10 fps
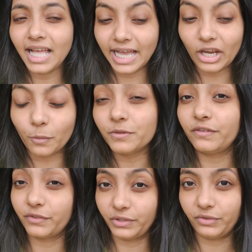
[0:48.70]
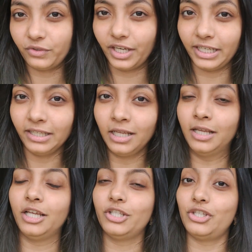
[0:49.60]
I opted for the train
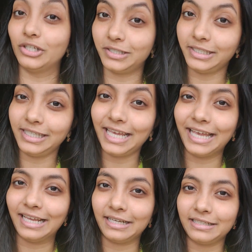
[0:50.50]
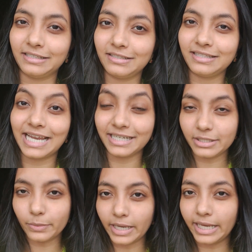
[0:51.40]
journey and that
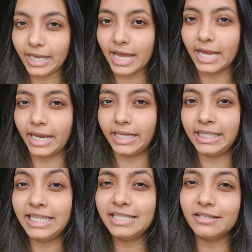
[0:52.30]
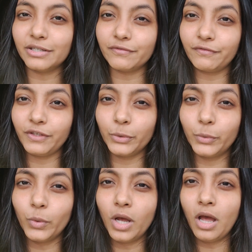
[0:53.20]
is why I need a
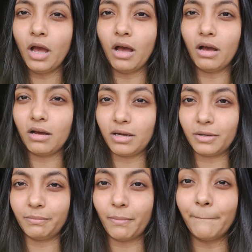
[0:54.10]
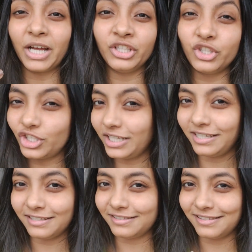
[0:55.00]
few um,
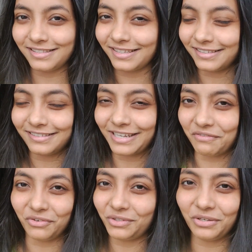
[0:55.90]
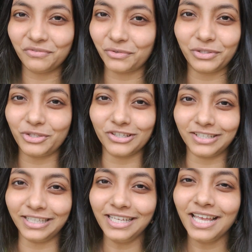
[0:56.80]
munchies and everything for the
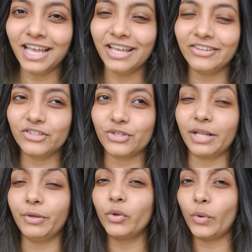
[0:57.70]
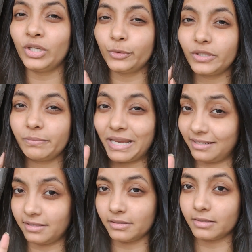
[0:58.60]
journey so I'll be going to
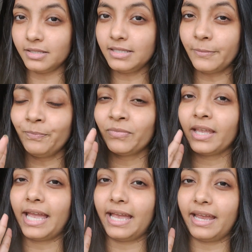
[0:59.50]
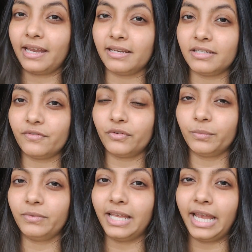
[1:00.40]
Spencer's and
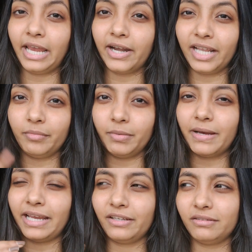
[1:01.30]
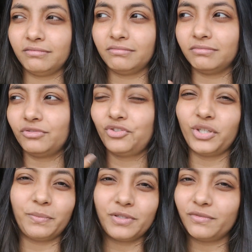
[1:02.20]
from there I'll be buying
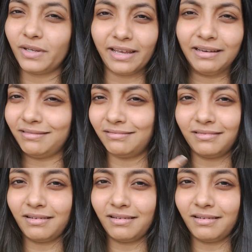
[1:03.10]
chips and